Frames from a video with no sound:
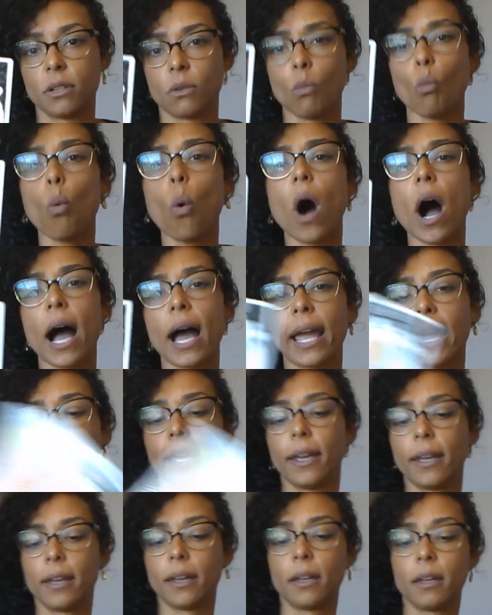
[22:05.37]
Why?
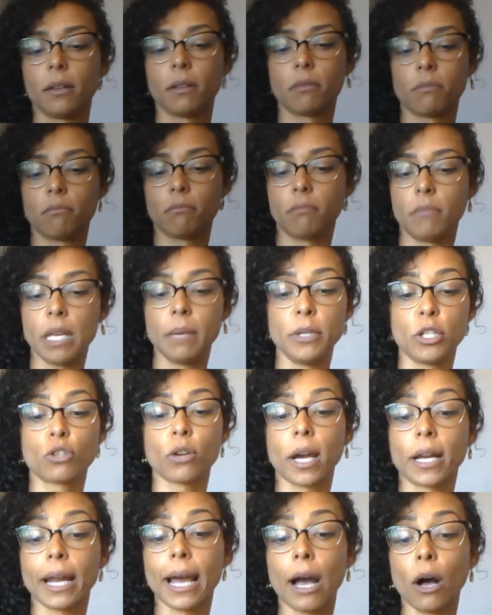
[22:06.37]
Maybe
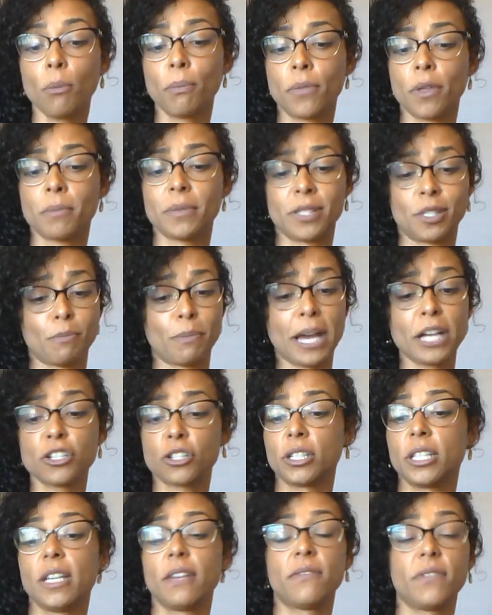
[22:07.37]
try to help them,
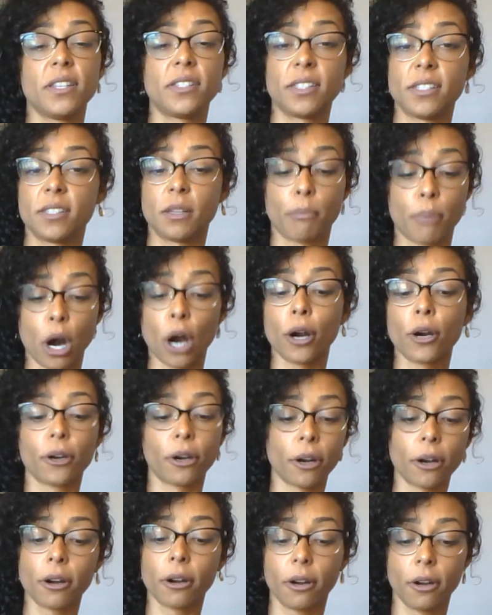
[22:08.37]
especially if this is a
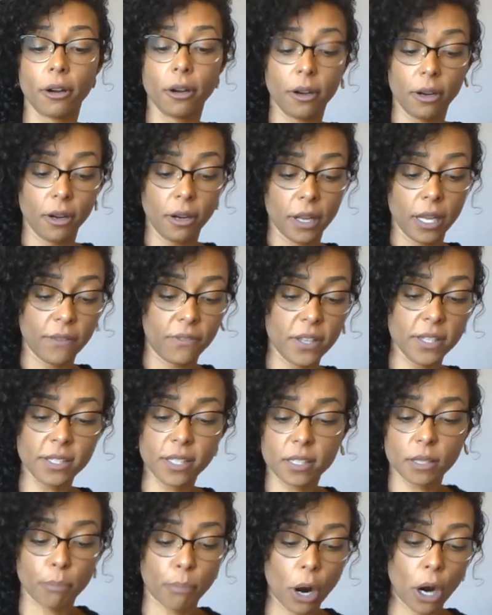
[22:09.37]
partner. If this
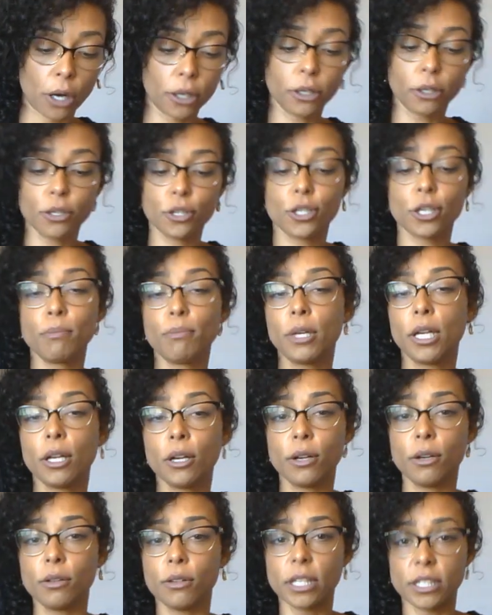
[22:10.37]
is a partnership
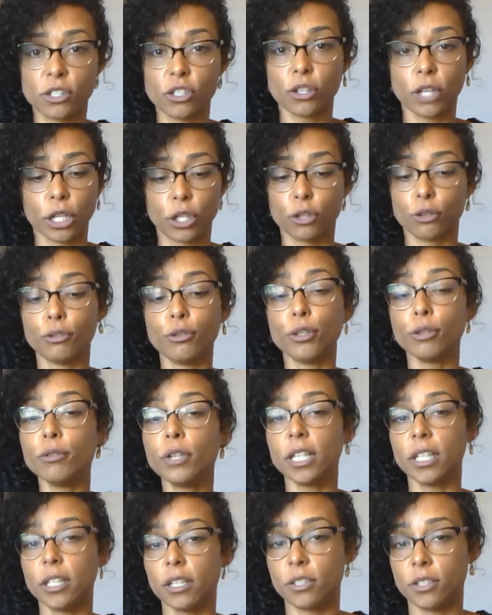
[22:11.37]
here, it's like your
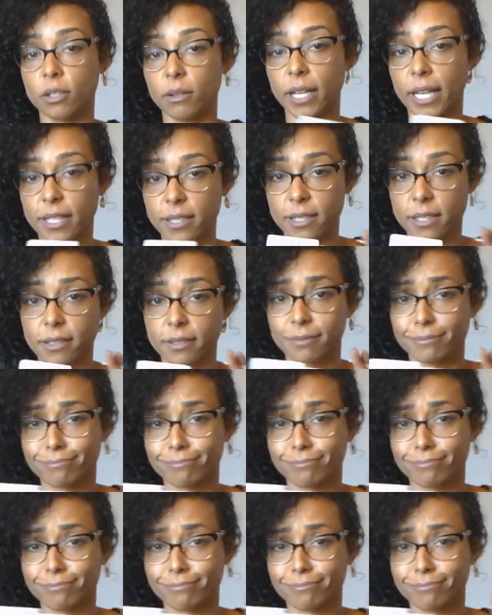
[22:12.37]
duty to do it.